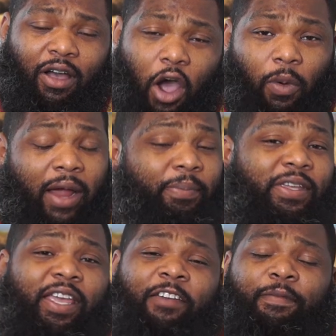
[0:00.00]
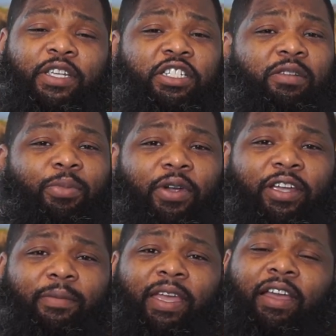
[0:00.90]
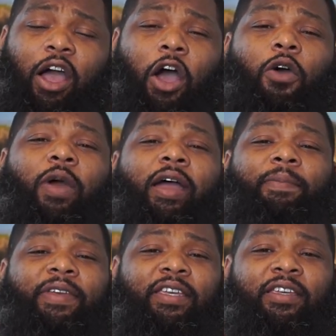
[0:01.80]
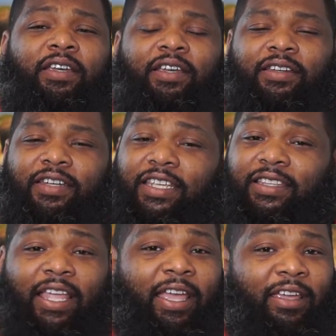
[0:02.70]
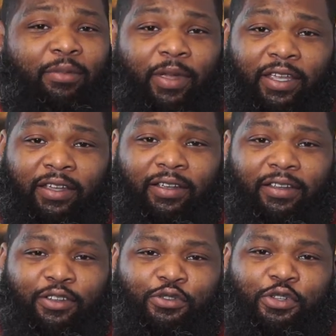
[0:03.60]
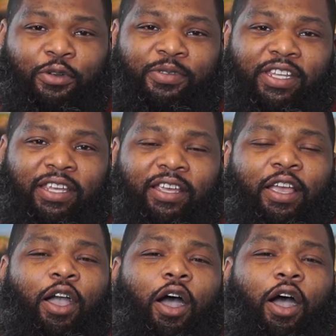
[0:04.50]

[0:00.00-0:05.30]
RIP FBG Brick, man. RIP D Thing, man. You see what I'm saying?